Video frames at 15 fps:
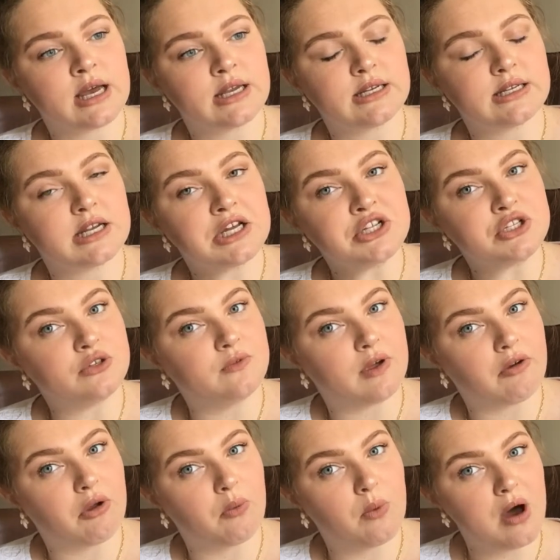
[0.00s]
I did not do
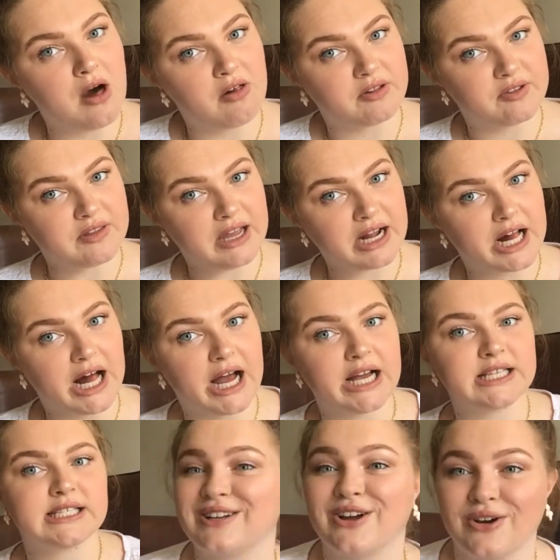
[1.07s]
very well in that
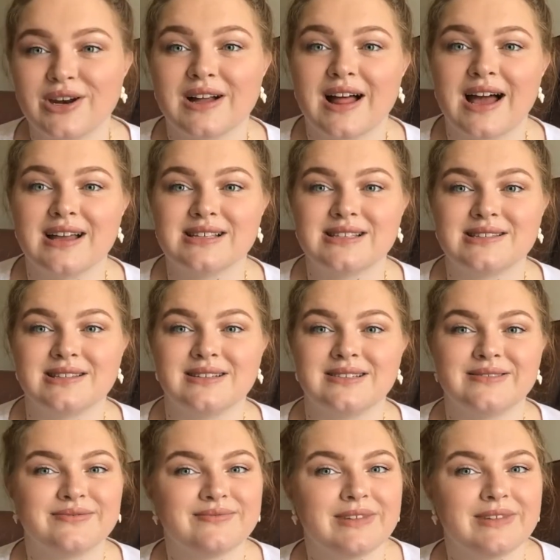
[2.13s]
class. Go to class.